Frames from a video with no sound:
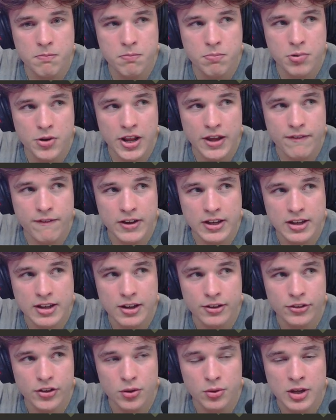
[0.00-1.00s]
But I think
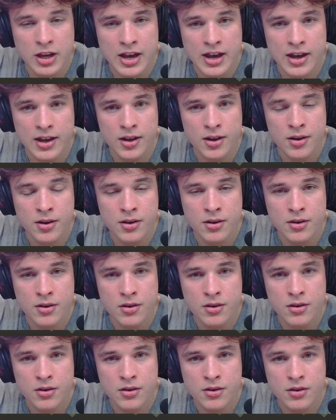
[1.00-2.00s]
it's okay.
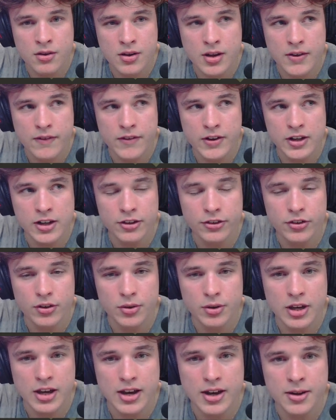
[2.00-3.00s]
I think it's
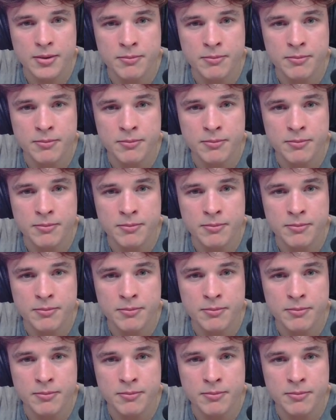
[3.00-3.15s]
okay.